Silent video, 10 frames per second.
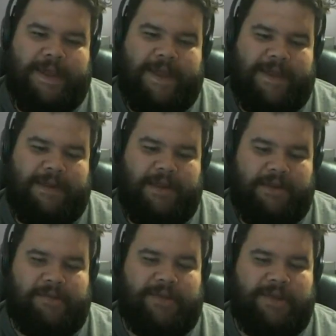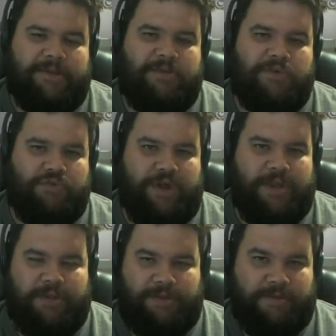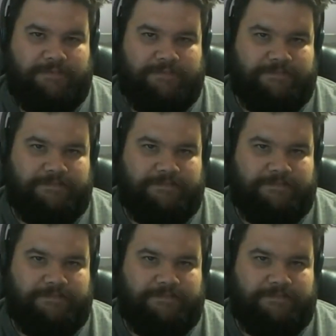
and decides to drink it.